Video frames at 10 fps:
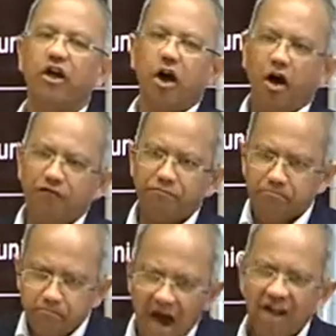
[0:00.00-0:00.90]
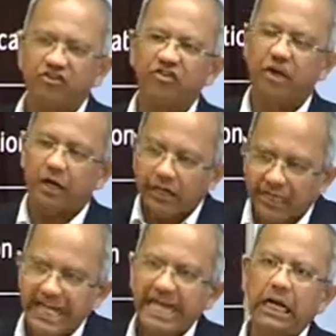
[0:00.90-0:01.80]
of much
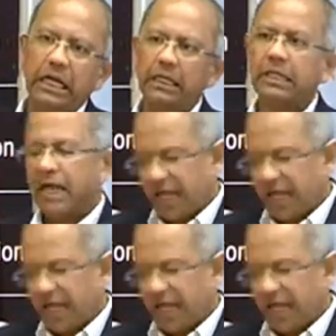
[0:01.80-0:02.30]
legal